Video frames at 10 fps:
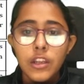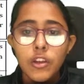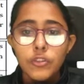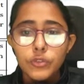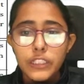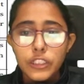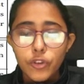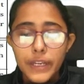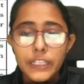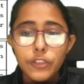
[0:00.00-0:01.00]
to the
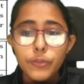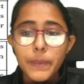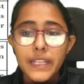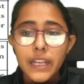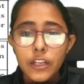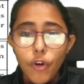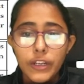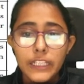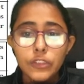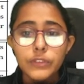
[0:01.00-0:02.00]
drawee to pay
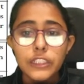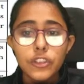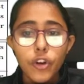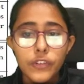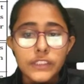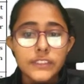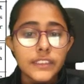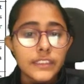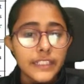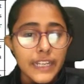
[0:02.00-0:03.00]
according to the drawer's
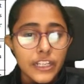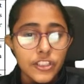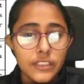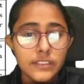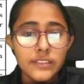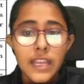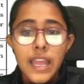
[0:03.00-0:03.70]
directions,